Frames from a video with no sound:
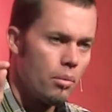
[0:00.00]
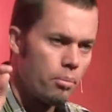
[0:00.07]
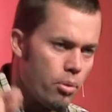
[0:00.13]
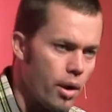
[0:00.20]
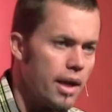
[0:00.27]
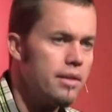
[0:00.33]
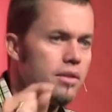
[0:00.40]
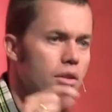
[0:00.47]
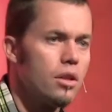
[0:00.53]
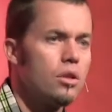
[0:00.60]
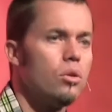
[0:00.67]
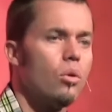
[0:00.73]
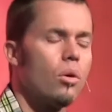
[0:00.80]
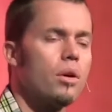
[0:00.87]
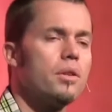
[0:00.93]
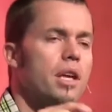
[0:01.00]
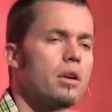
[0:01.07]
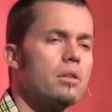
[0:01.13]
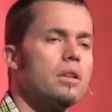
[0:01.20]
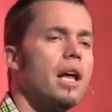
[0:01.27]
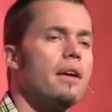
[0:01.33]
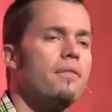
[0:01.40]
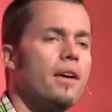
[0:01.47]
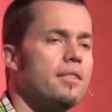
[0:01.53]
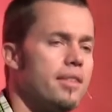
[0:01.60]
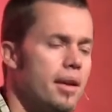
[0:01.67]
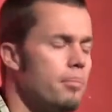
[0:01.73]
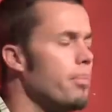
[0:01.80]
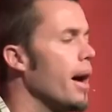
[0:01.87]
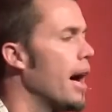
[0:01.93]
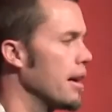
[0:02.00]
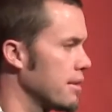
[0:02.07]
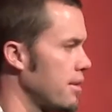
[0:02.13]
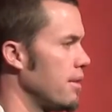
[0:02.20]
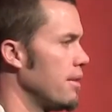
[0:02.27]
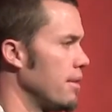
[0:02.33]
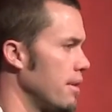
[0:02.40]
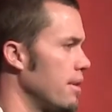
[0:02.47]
Pray to the Lord that your life has impact.